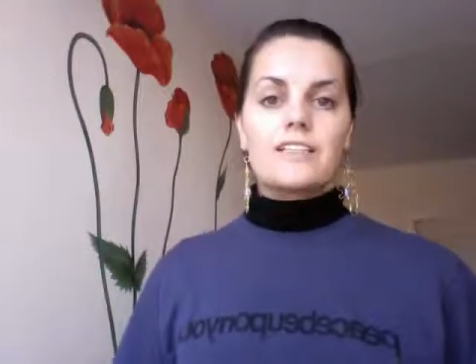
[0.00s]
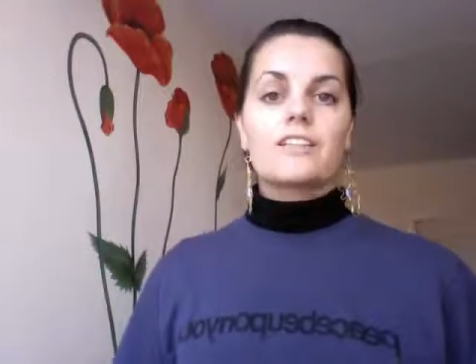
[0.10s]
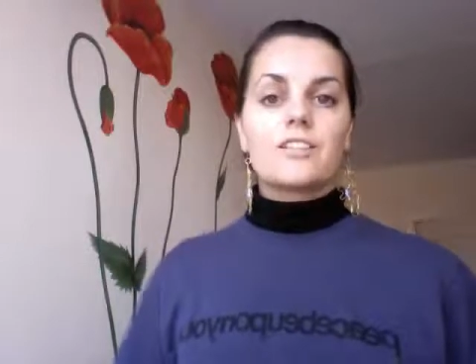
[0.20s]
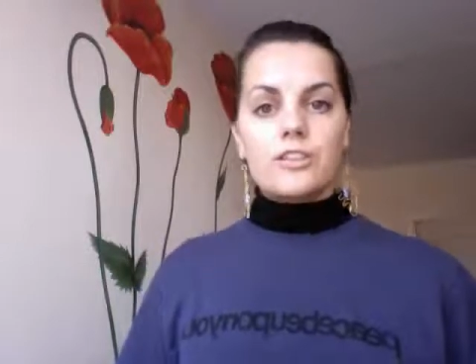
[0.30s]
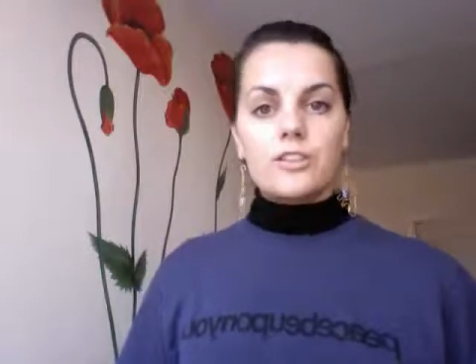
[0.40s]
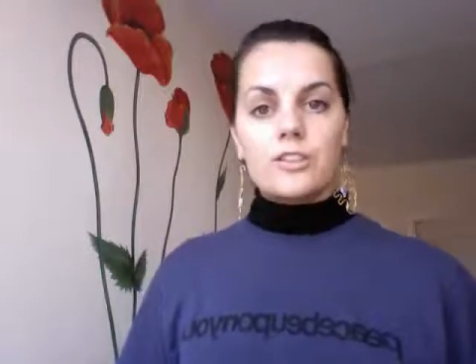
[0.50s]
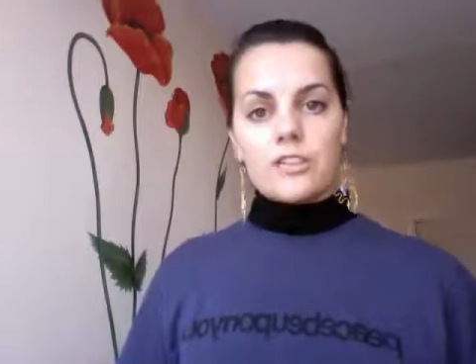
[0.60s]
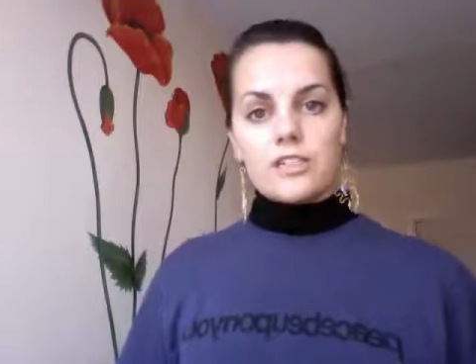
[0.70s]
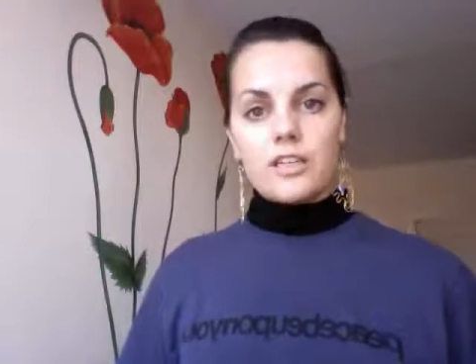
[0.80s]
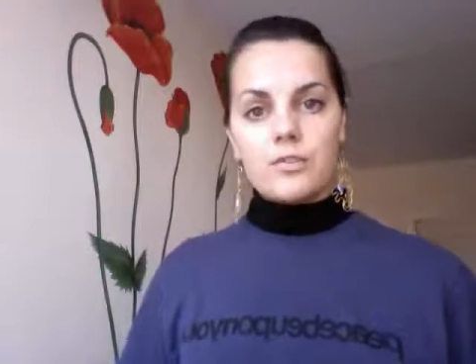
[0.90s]
an
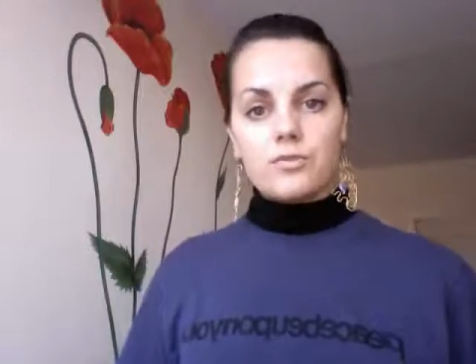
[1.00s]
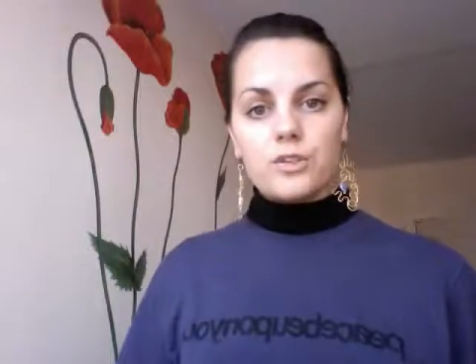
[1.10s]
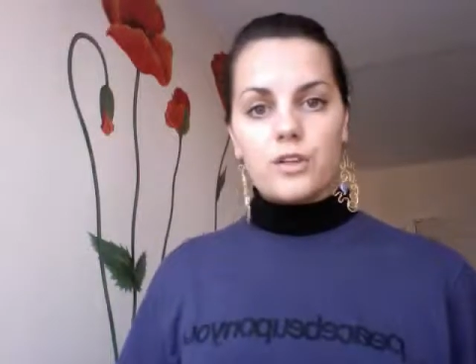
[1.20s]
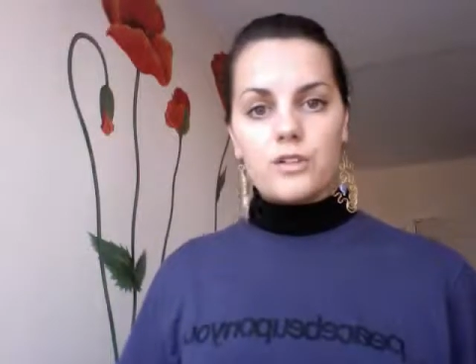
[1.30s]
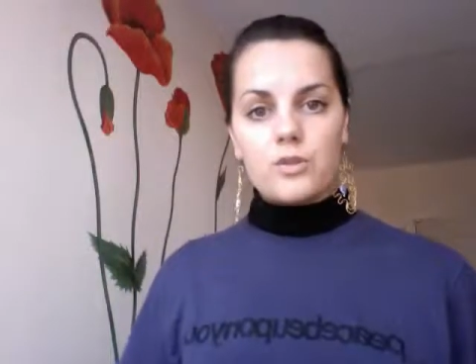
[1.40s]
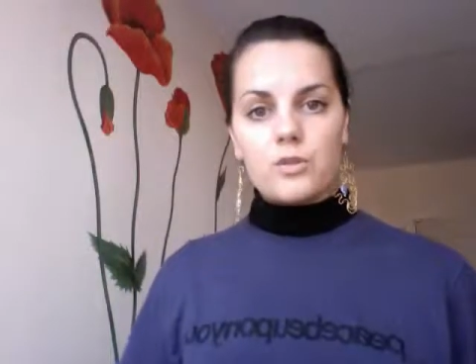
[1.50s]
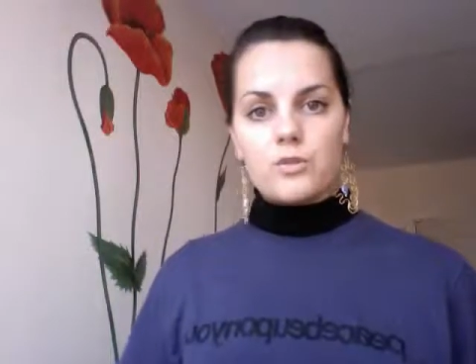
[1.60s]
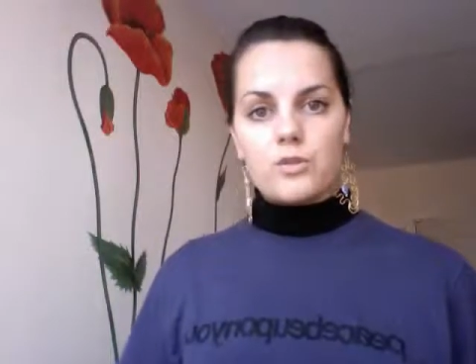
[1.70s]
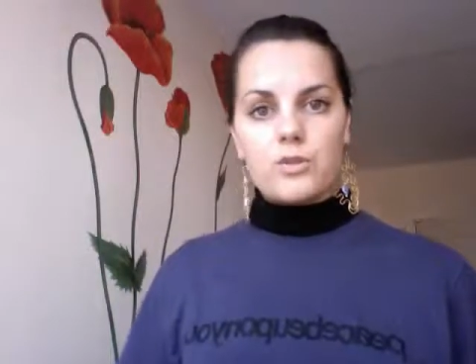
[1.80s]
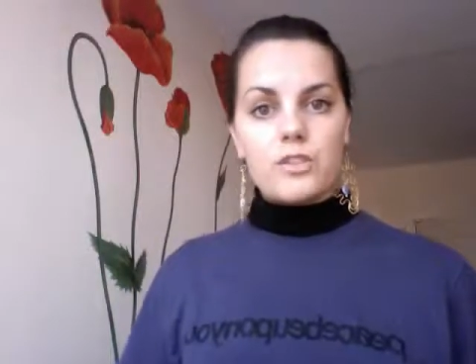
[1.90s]
alternative uh, to,
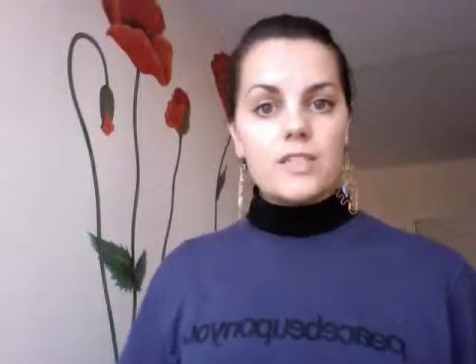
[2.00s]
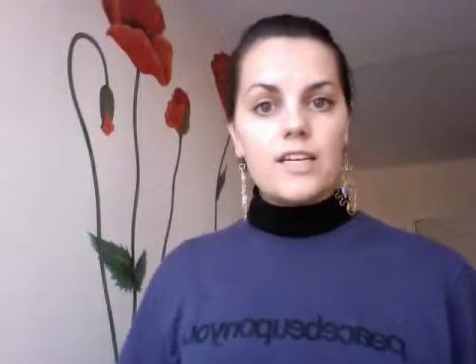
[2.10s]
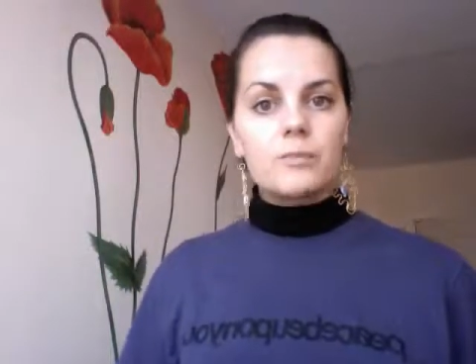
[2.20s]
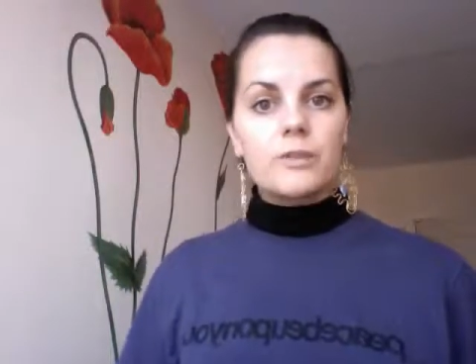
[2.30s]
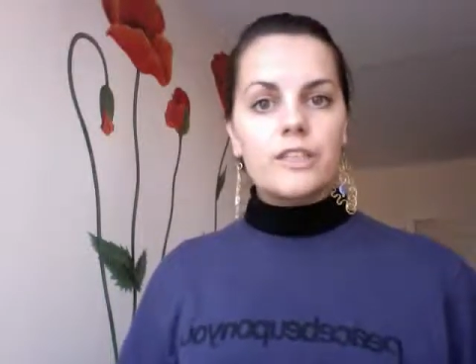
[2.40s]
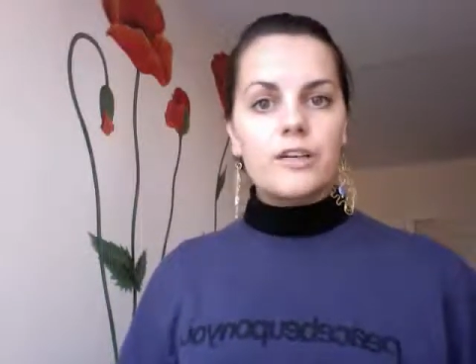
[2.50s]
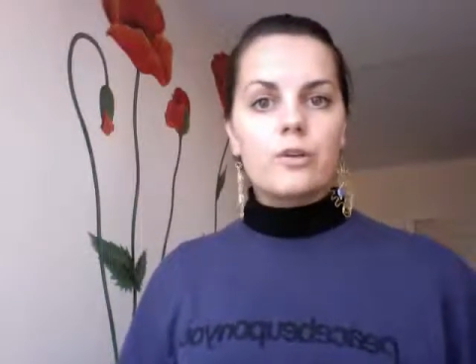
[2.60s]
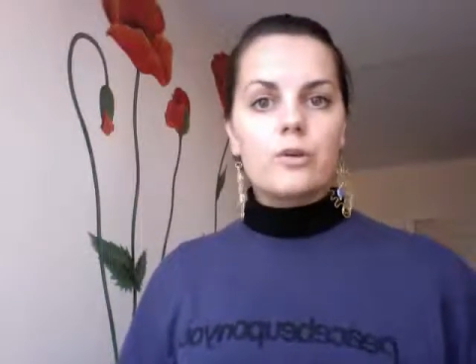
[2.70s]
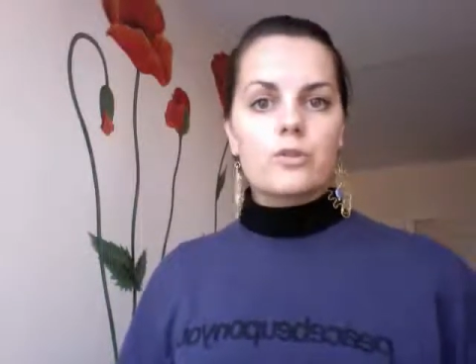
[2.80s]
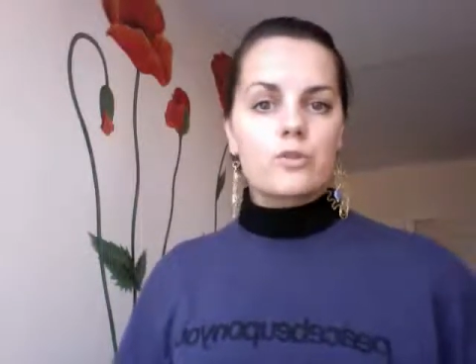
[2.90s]
to the state media
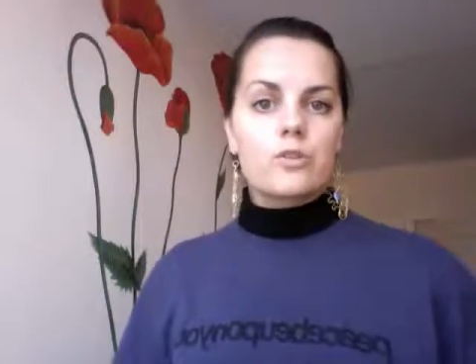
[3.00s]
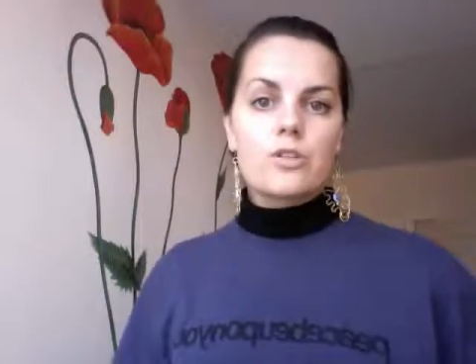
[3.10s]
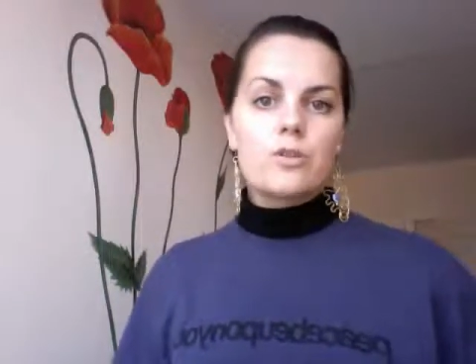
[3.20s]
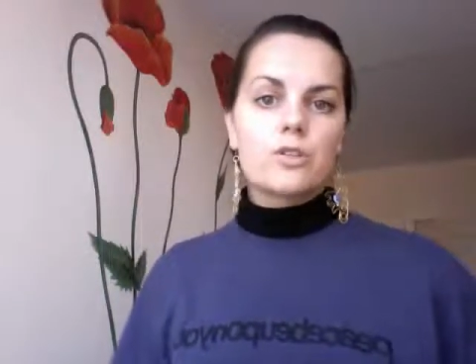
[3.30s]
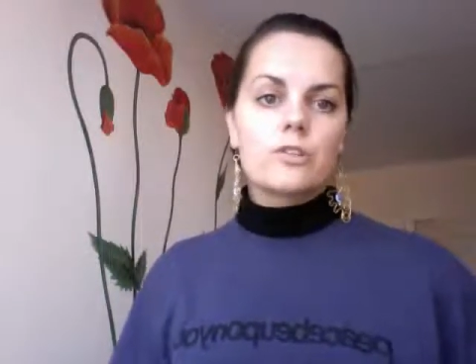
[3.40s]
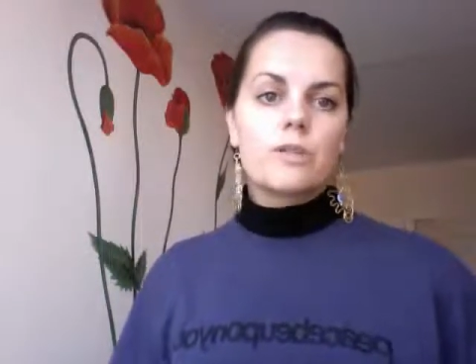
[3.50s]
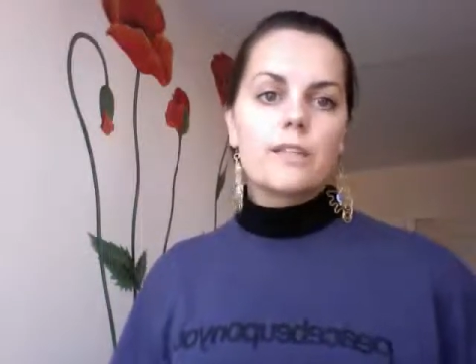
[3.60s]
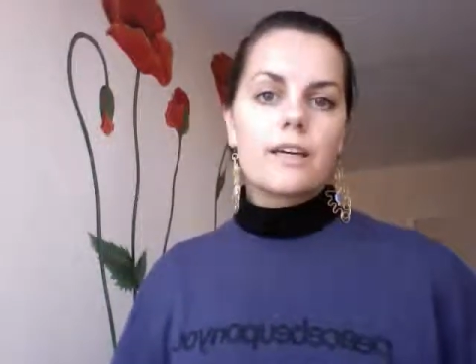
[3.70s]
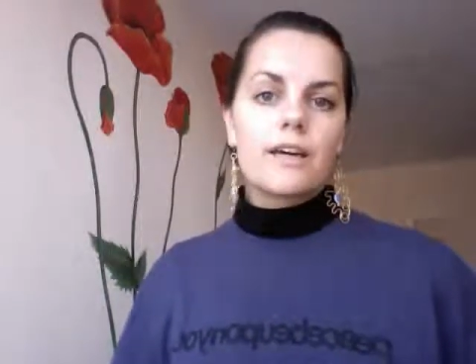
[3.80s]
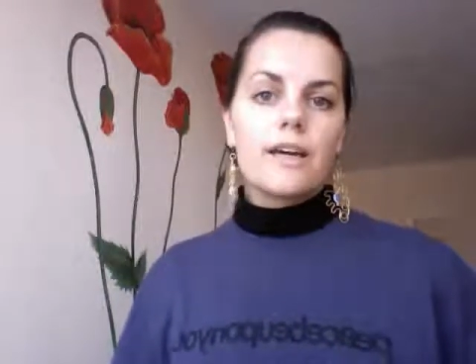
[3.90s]
or to the social media.